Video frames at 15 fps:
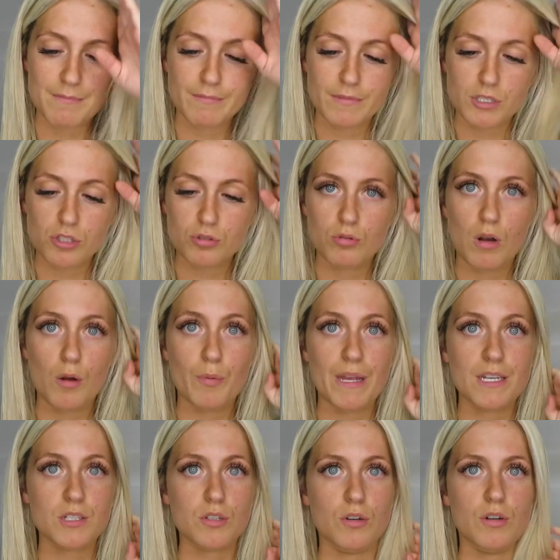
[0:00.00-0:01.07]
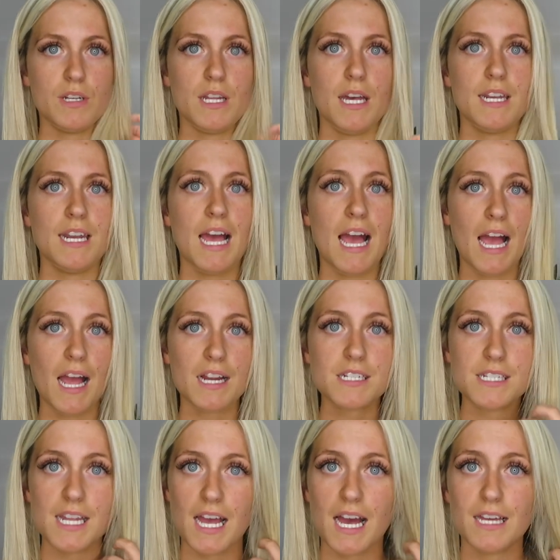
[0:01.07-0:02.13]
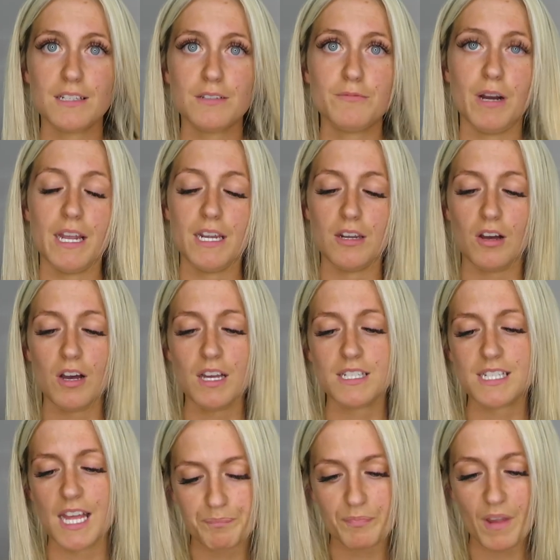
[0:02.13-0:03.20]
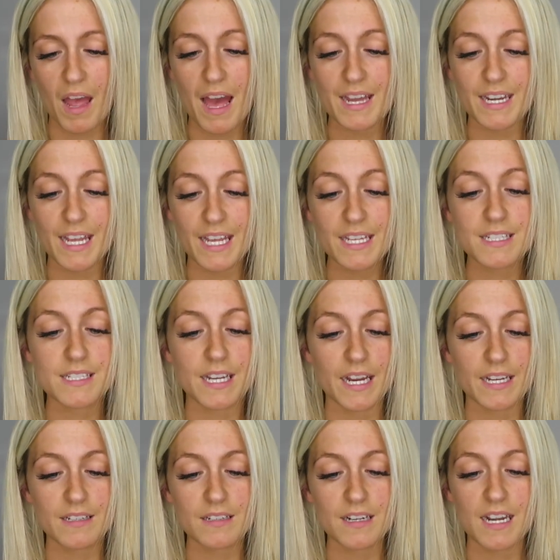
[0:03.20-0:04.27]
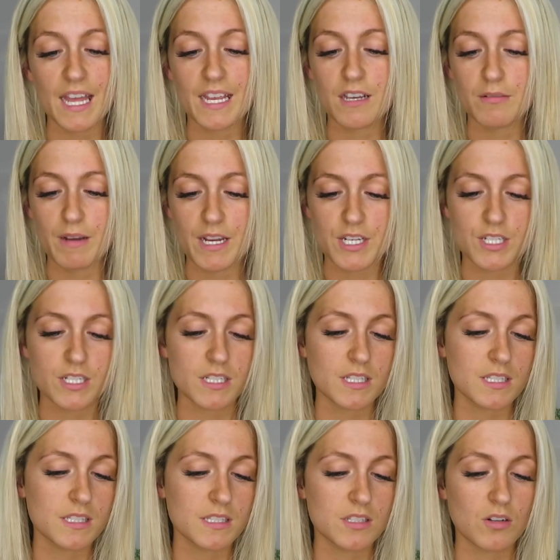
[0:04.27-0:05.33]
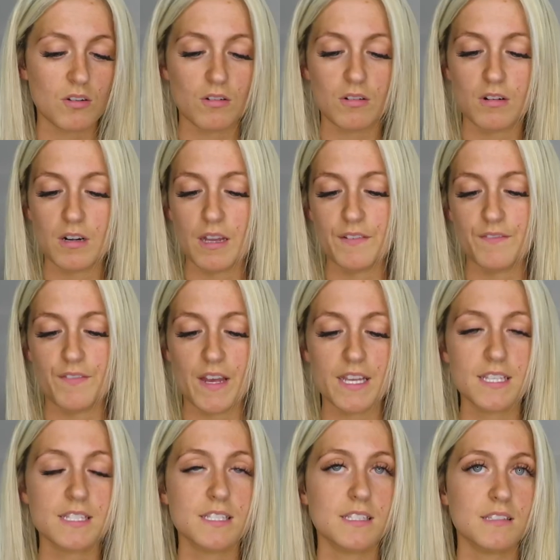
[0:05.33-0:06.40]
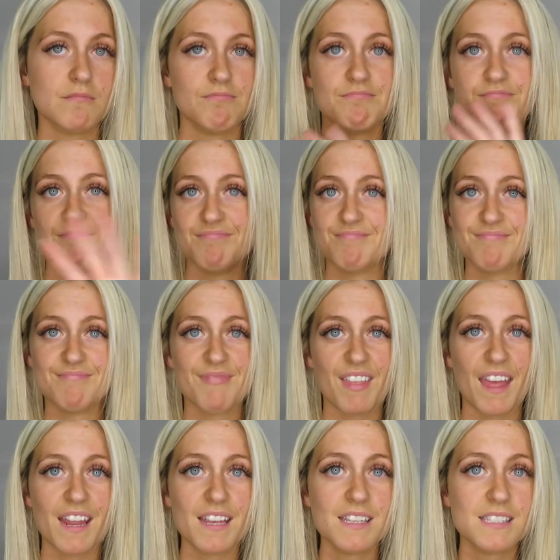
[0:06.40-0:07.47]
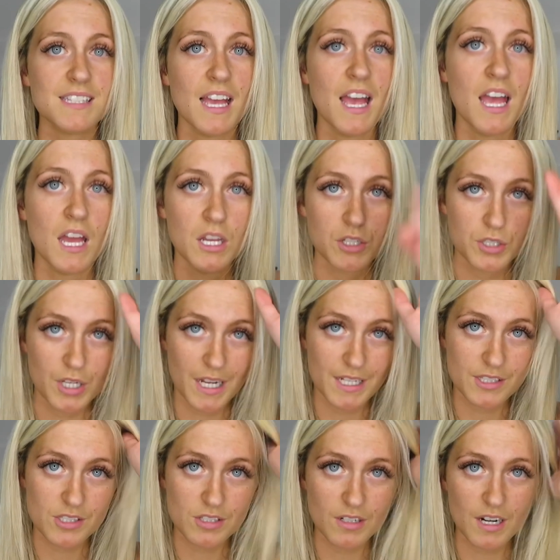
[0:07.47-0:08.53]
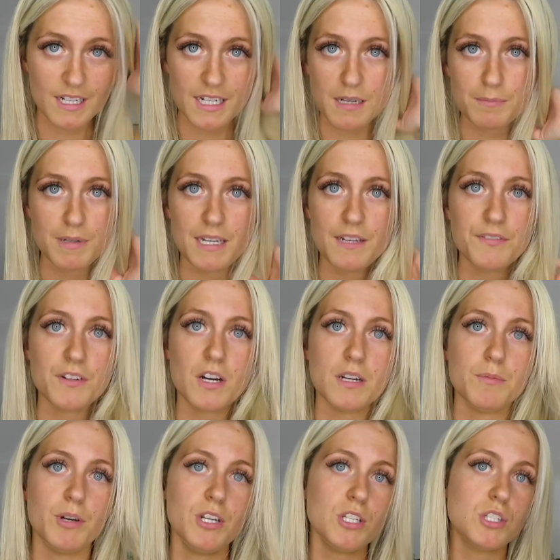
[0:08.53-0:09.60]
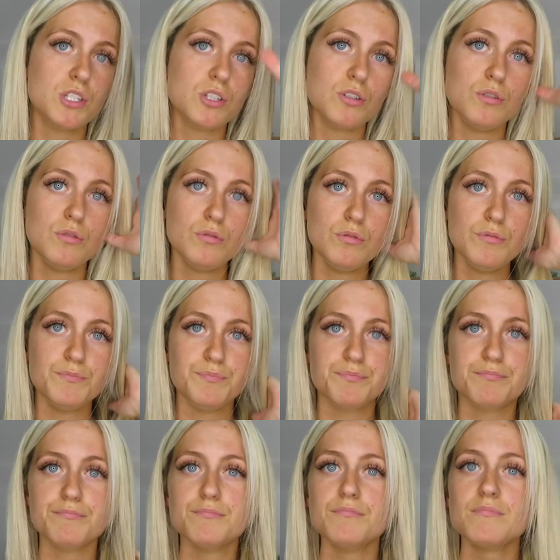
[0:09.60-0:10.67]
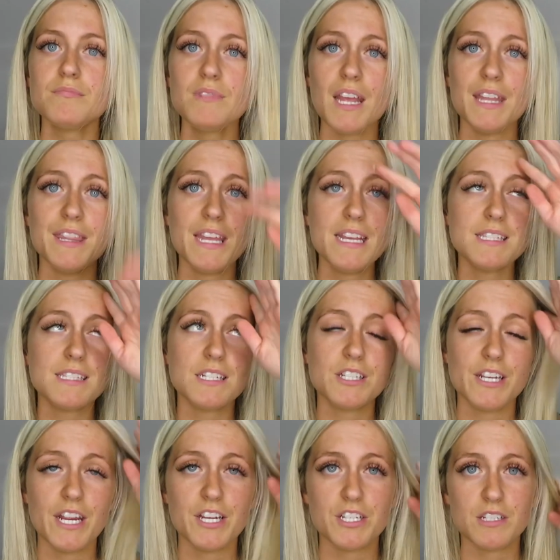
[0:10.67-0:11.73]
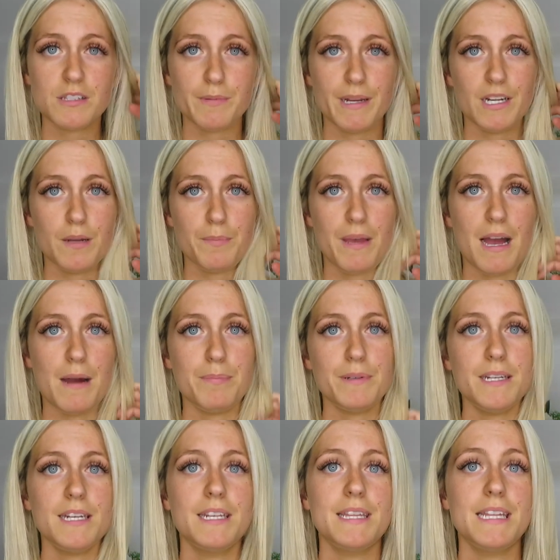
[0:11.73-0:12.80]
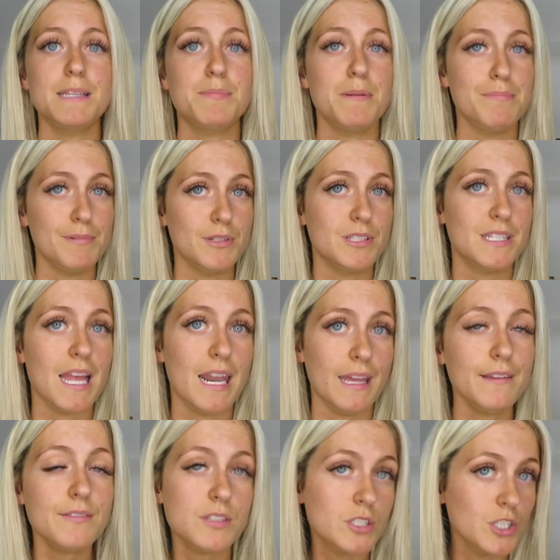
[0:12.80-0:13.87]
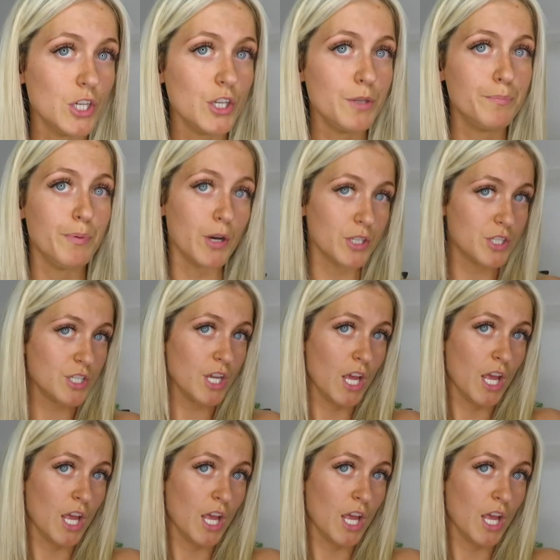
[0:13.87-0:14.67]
So I went on and I actually had quite a lot. I had 18 like questions or advice things to answer and I completely forgot about it. So these situations might not be happening in these people's lives now, but